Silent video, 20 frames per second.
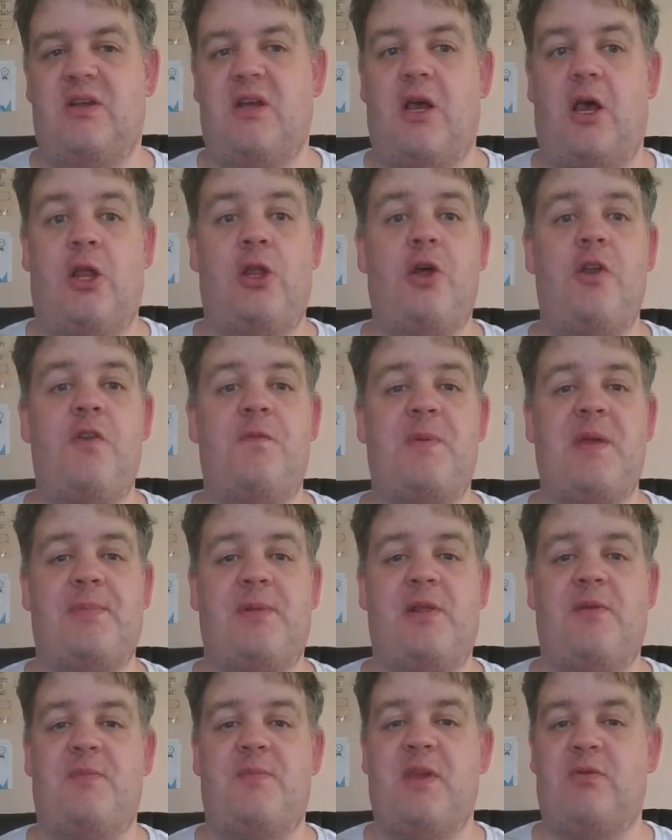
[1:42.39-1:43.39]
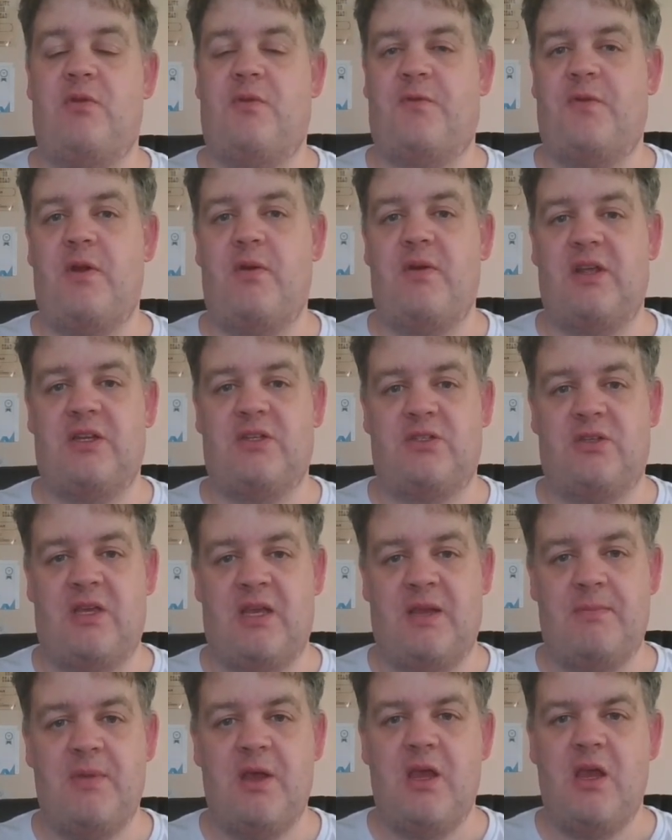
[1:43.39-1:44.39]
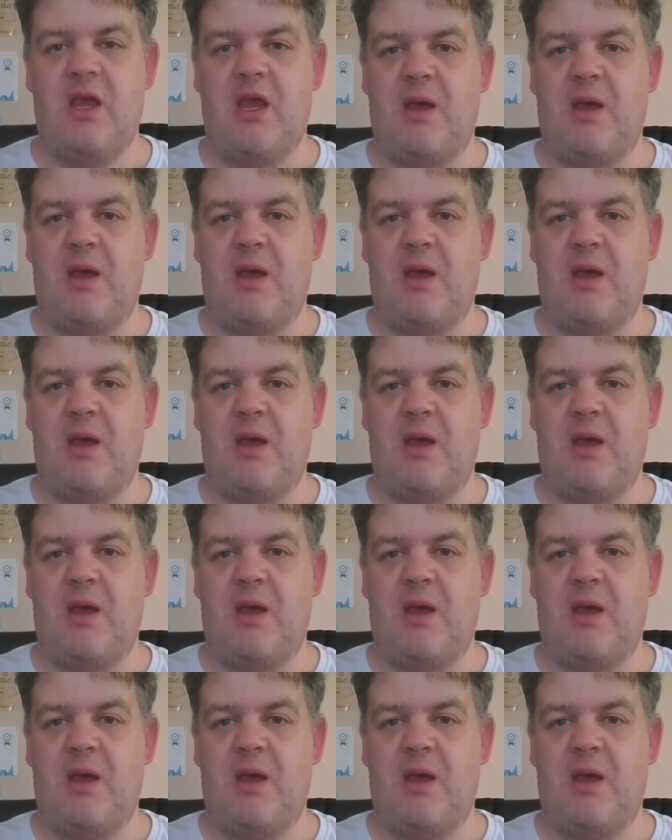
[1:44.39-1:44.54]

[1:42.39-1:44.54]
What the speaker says: A lot of people have been referring to him